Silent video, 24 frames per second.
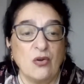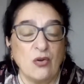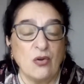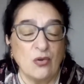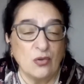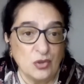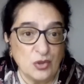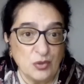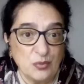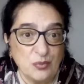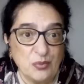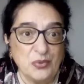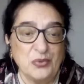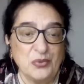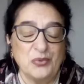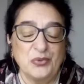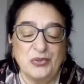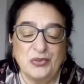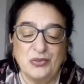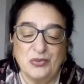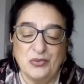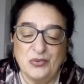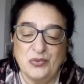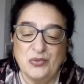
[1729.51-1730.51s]

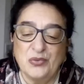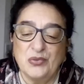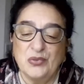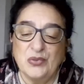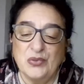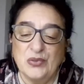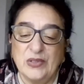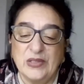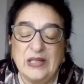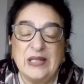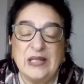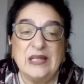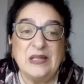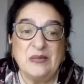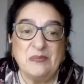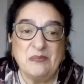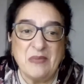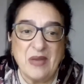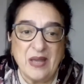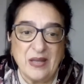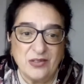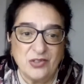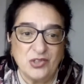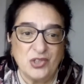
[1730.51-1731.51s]
contribute to
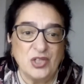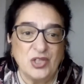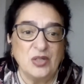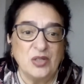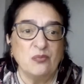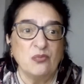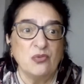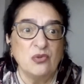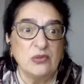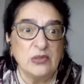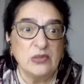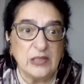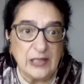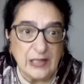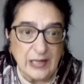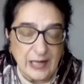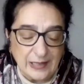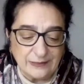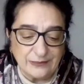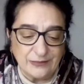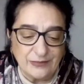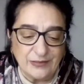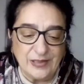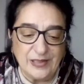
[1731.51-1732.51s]
reimagine
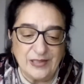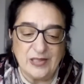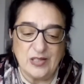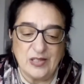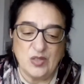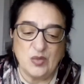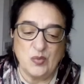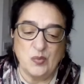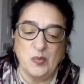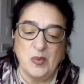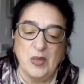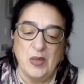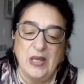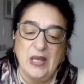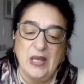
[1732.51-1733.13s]
multilateralism.